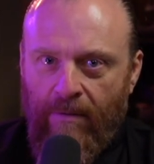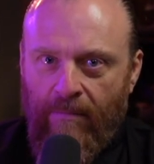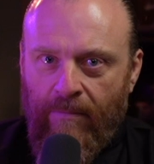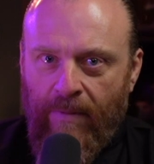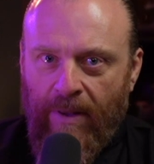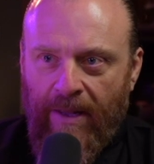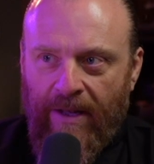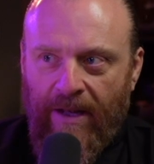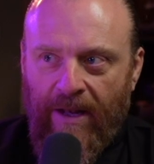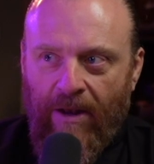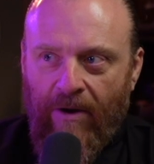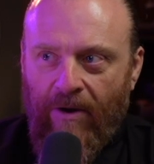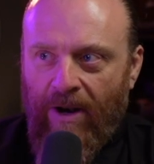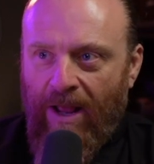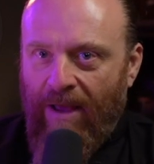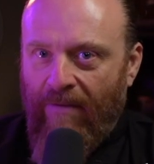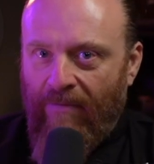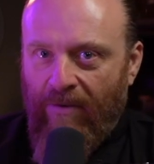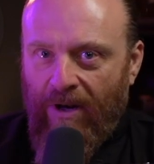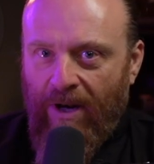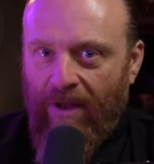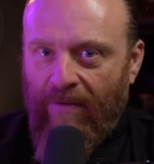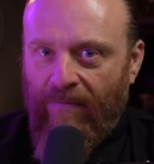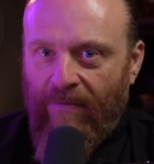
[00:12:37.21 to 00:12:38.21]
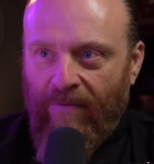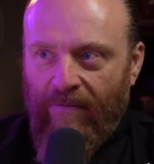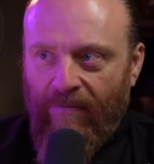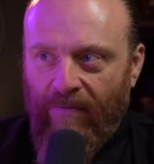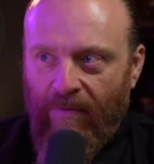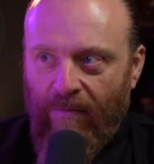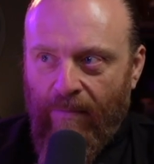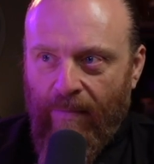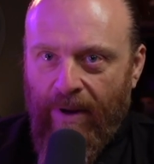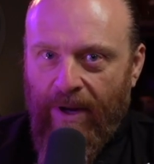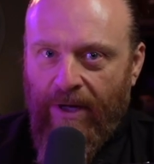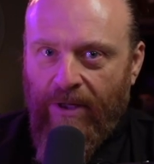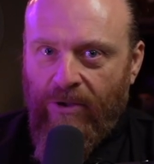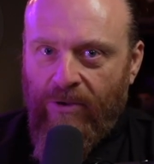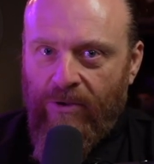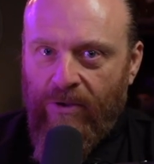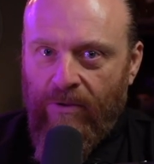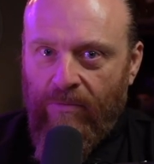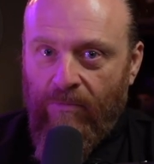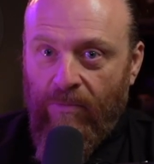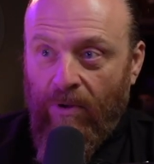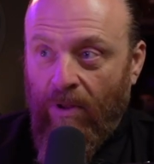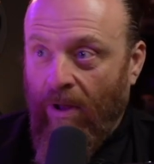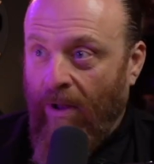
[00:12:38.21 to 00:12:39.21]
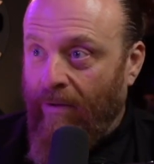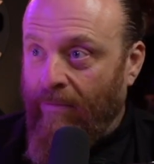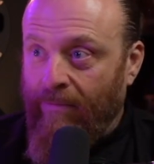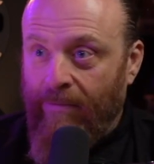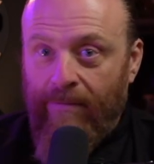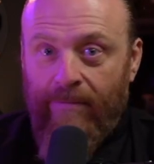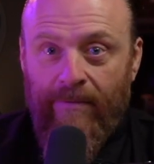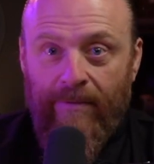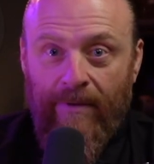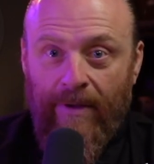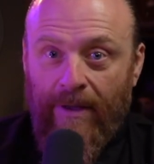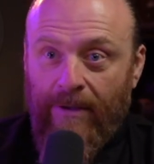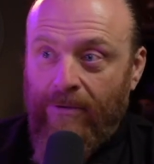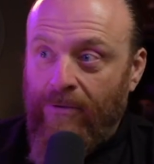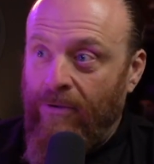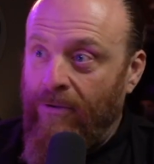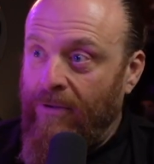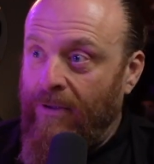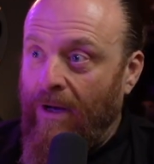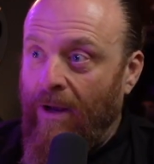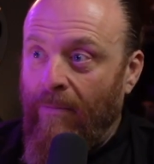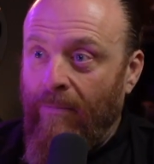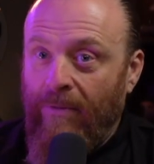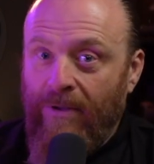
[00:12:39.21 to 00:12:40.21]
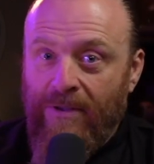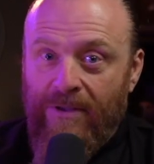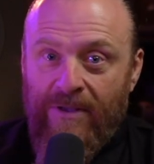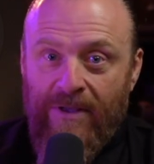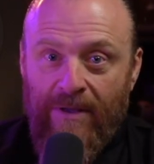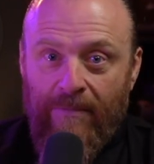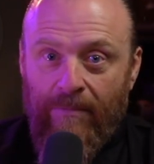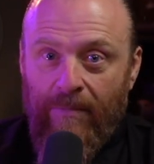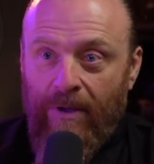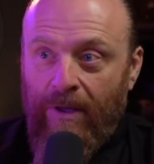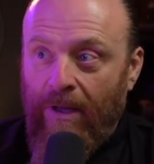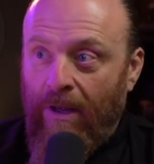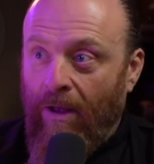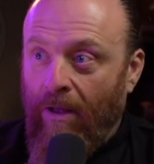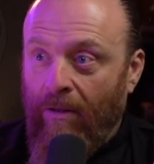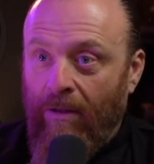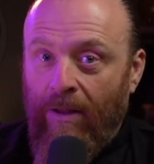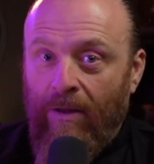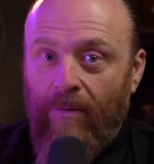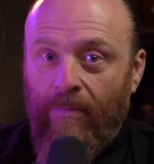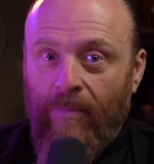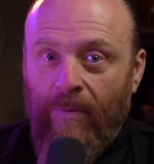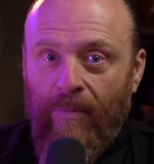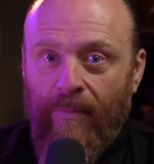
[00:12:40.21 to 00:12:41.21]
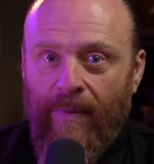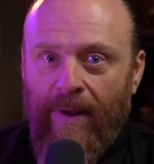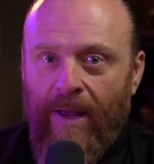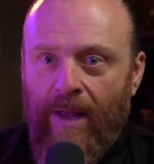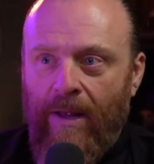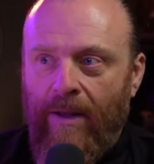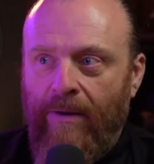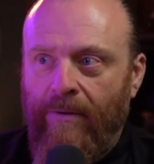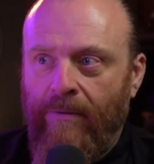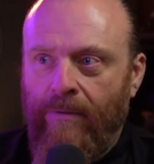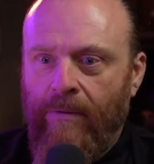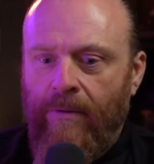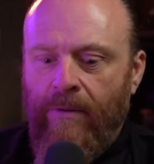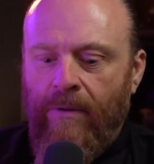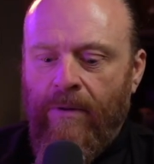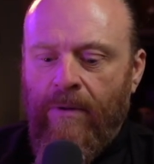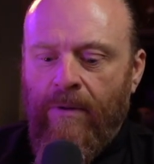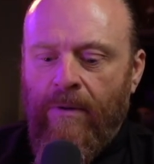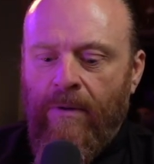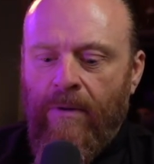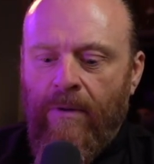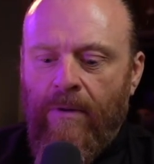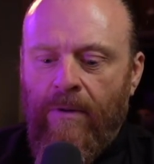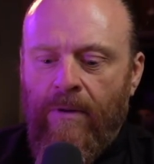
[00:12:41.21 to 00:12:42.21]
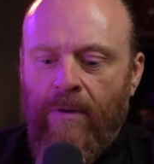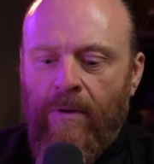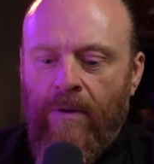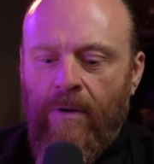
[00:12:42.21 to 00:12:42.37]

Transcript: They don't have enough information. Well, they should come and see me. I'll help them out. Mm-hmm.